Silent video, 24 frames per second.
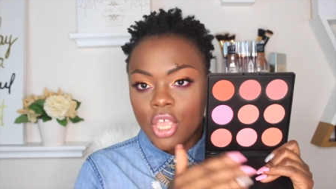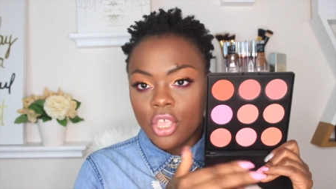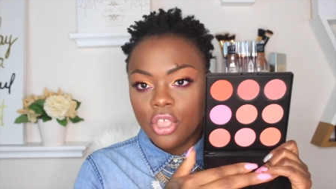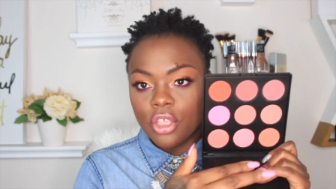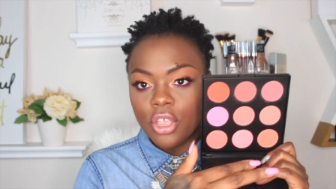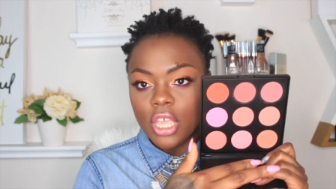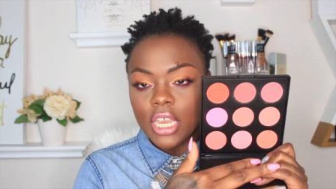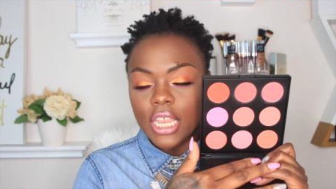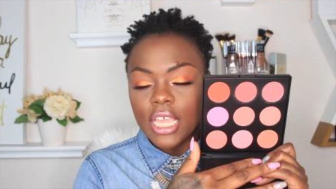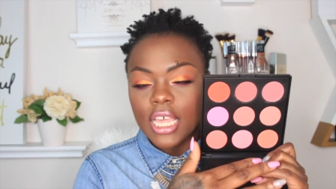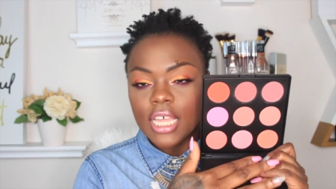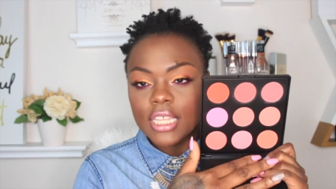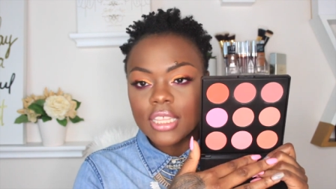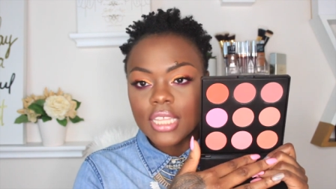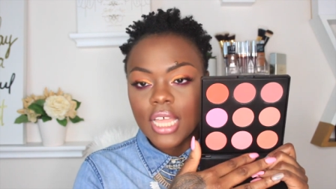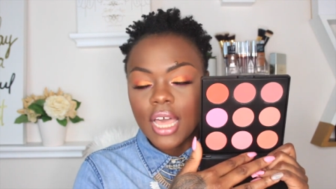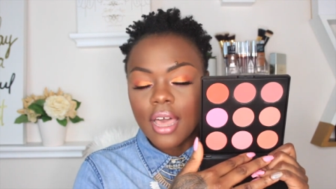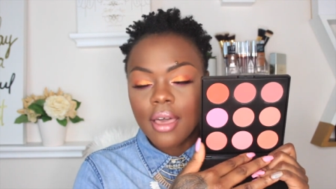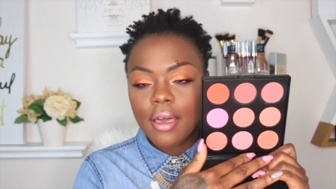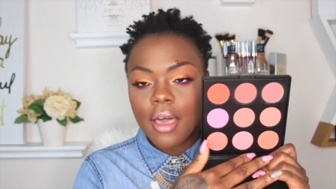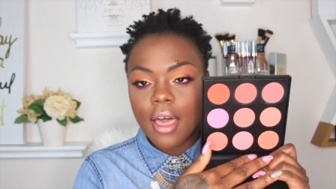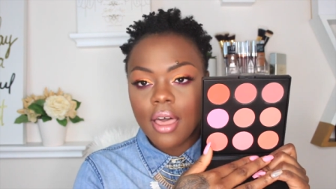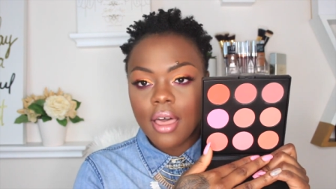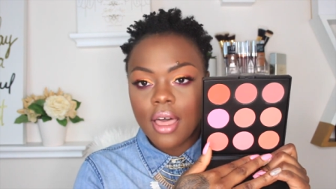You're getting
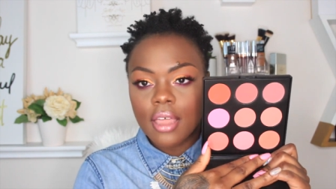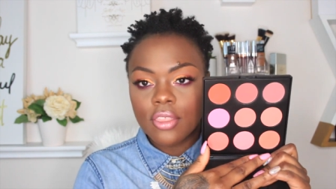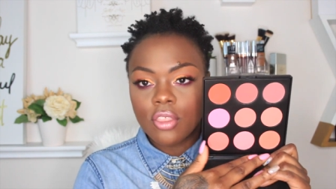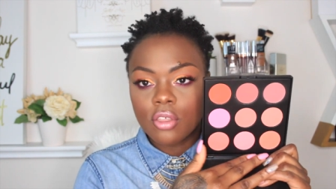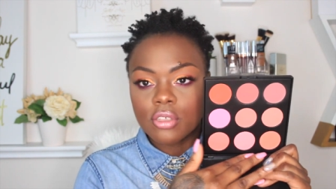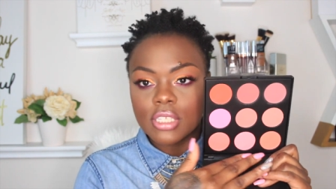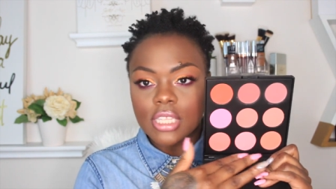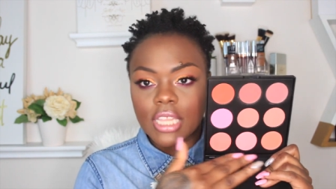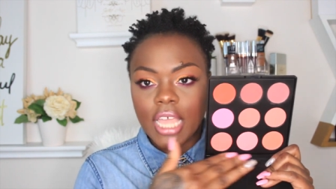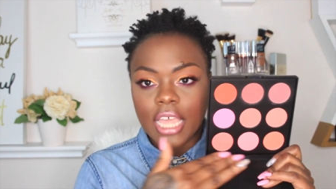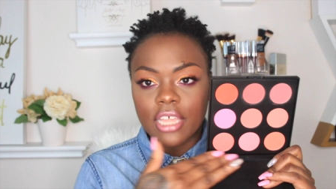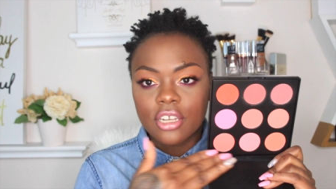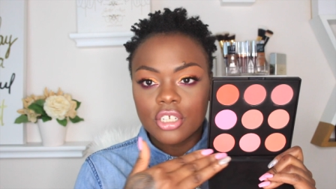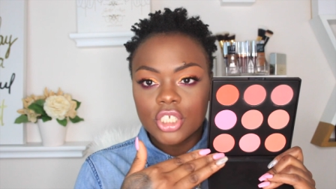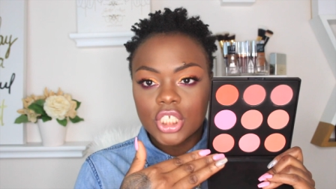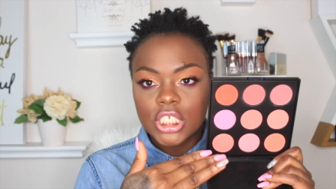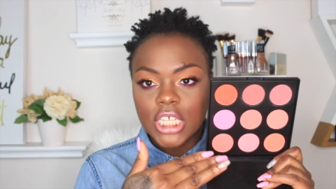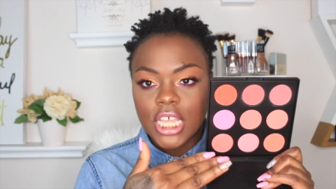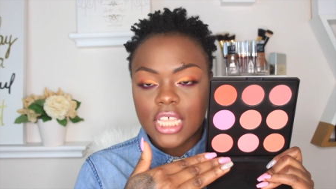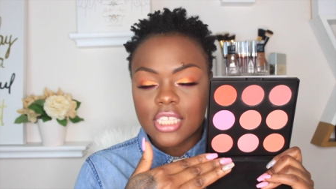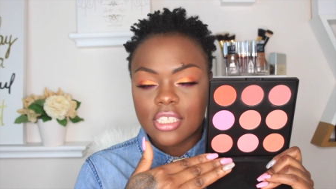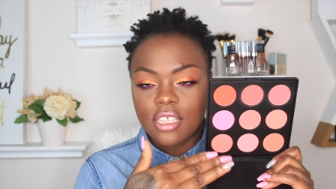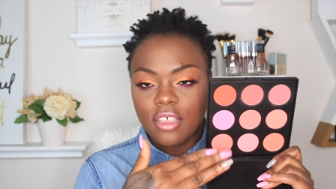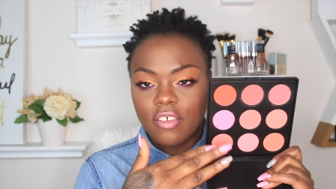those lighter
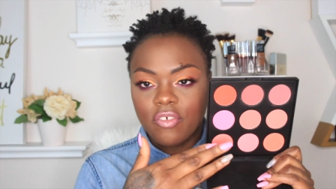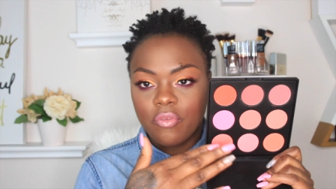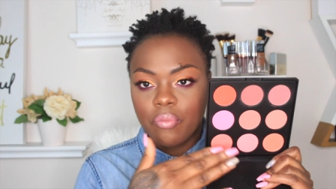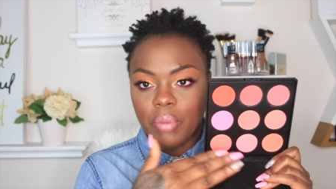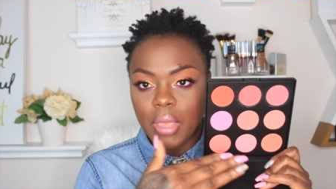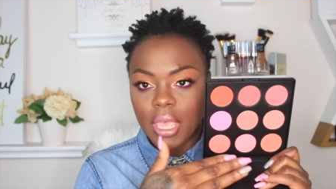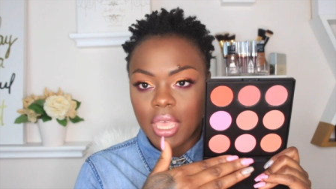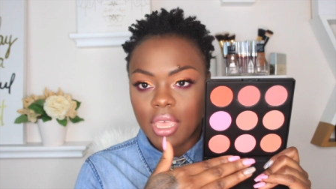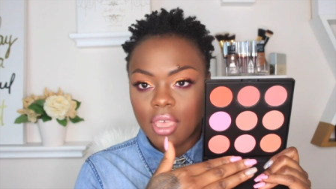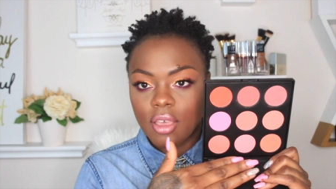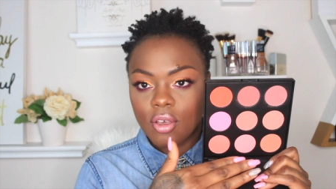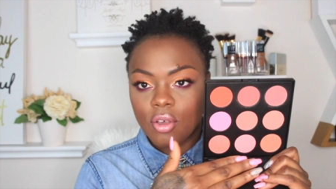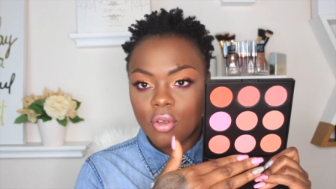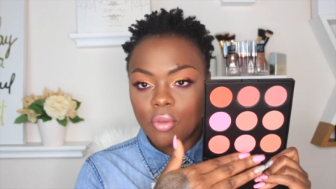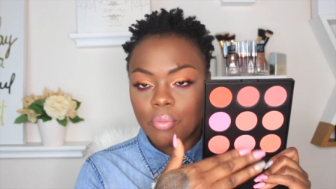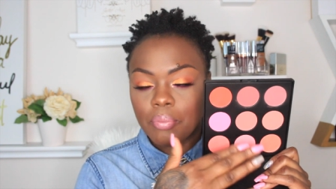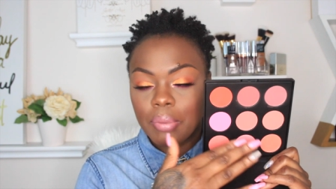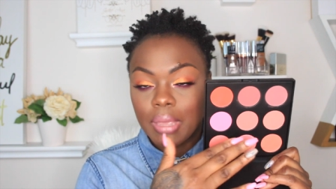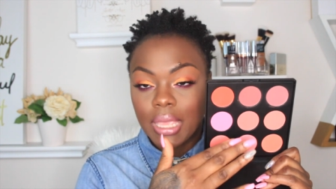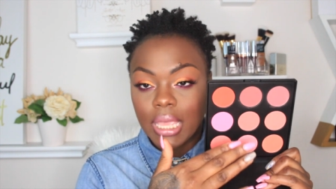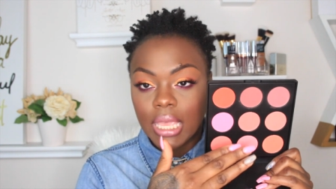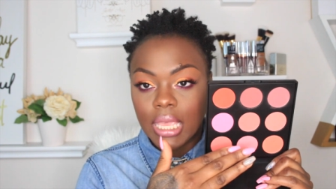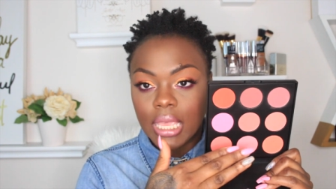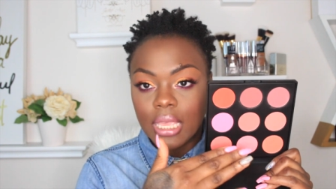shades of pale
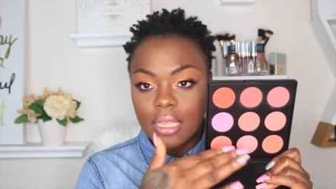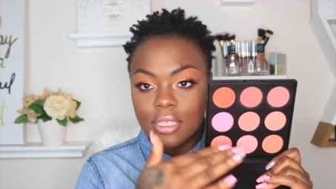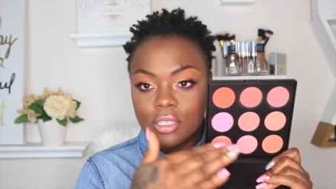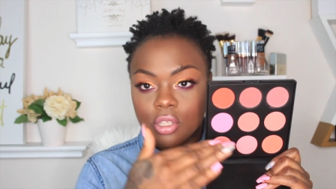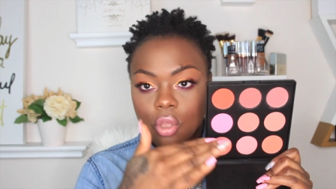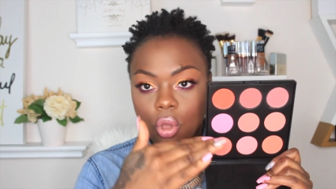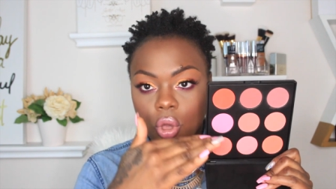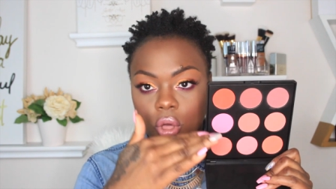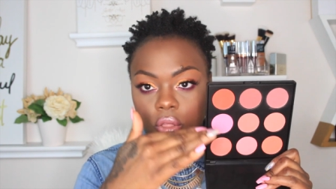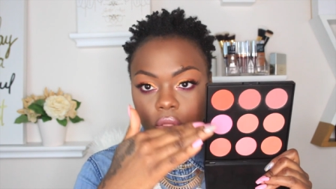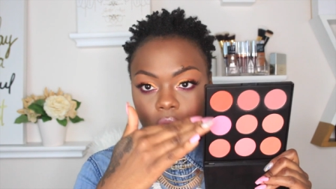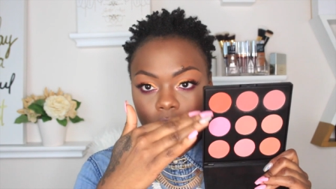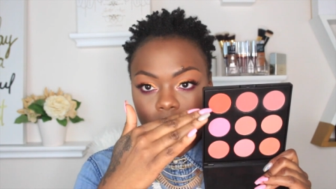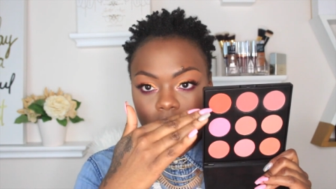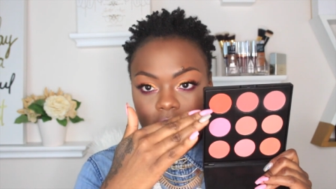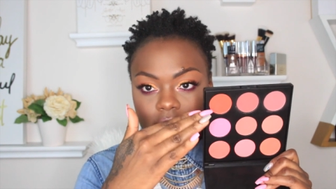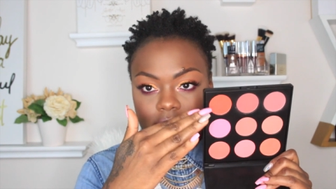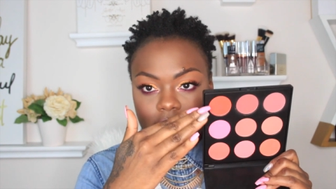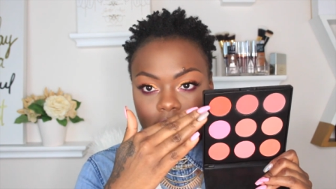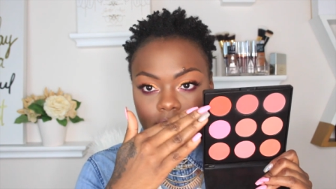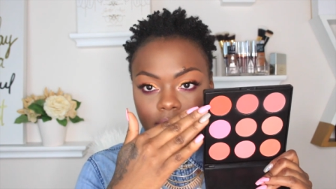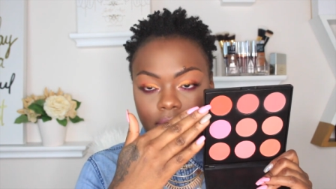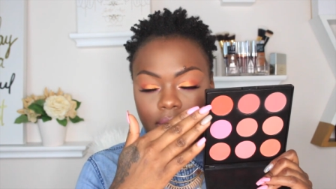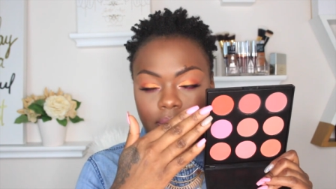pinks all the way
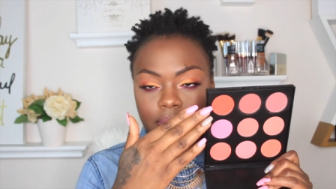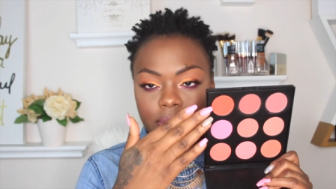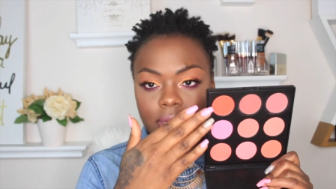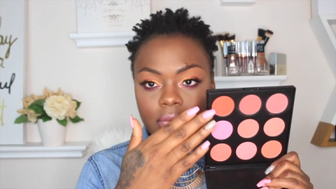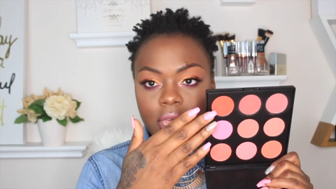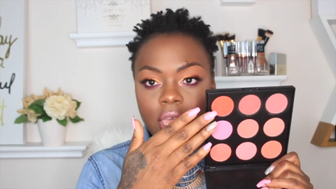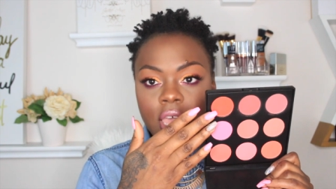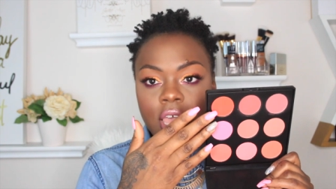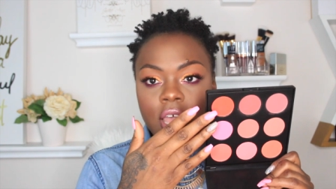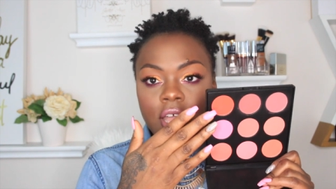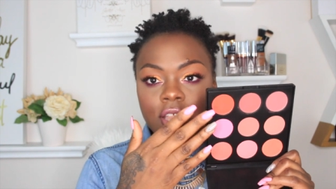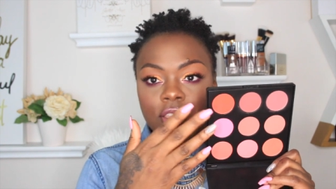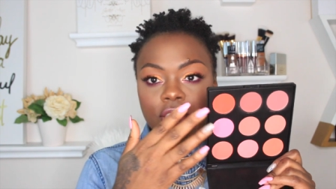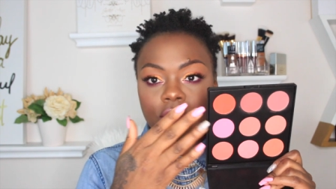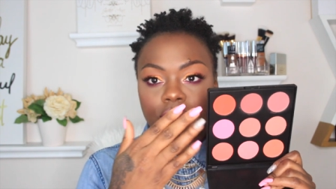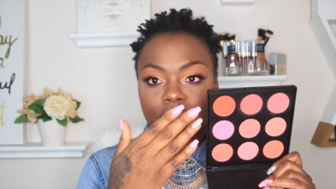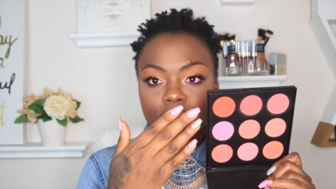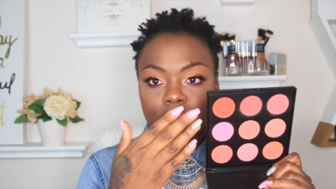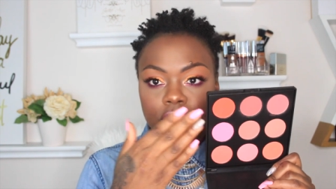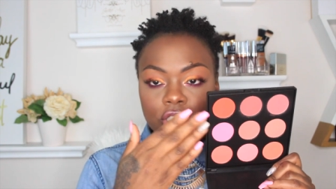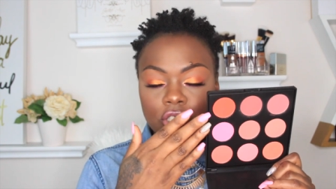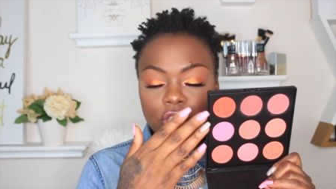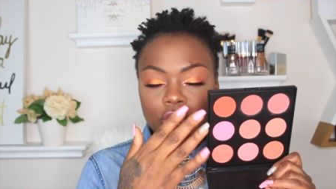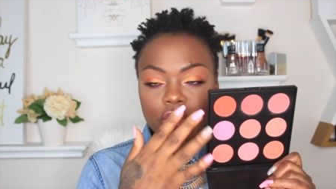to maybe the
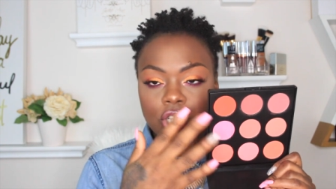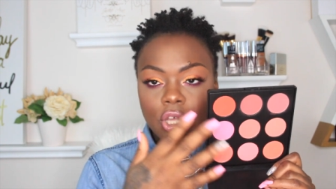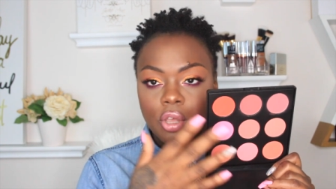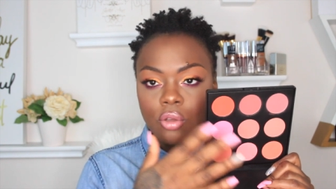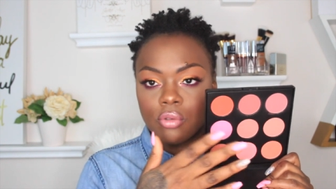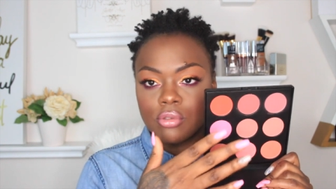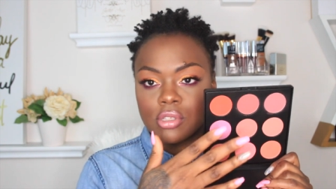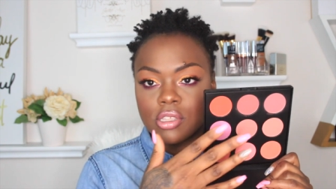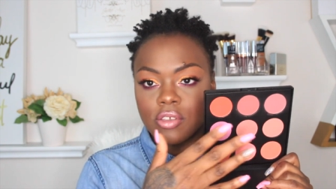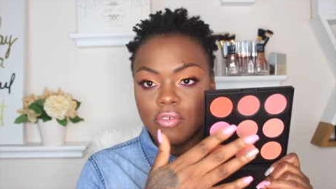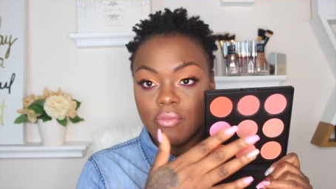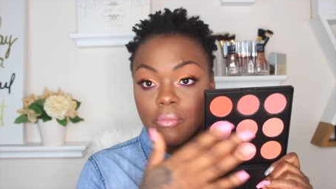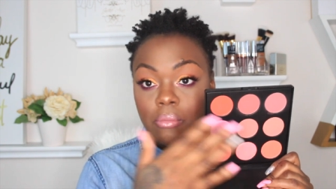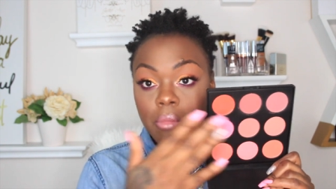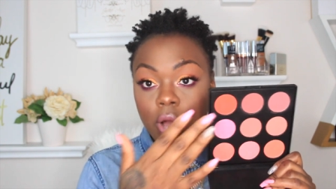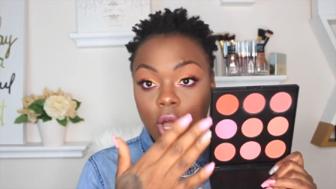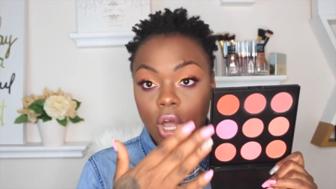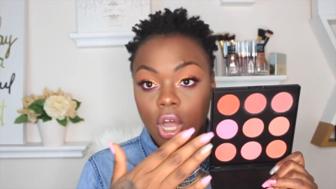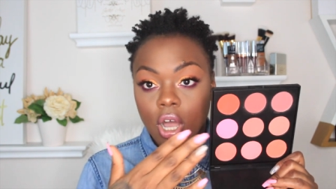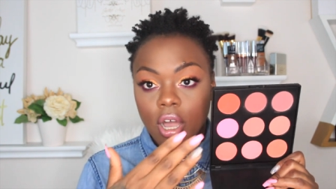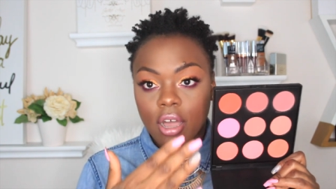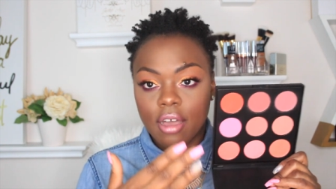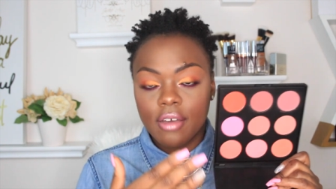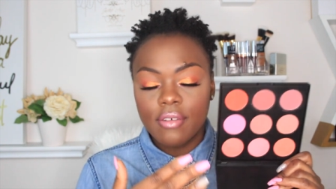richer tones of
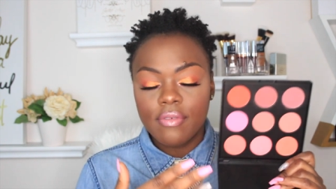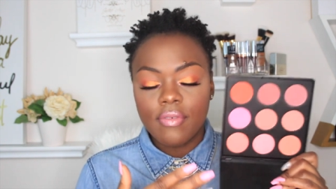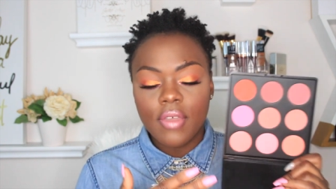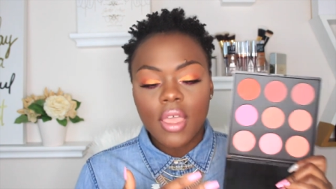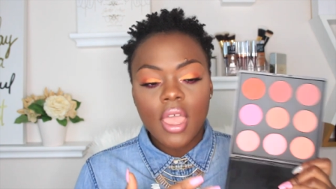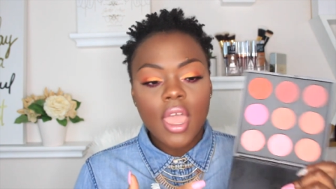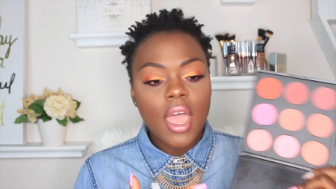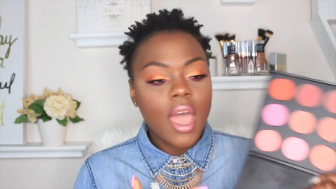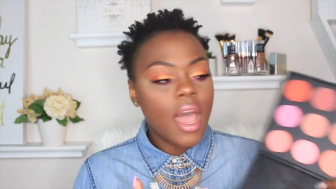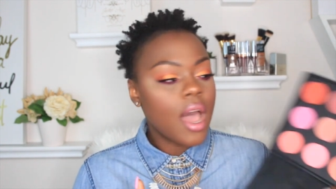mauve.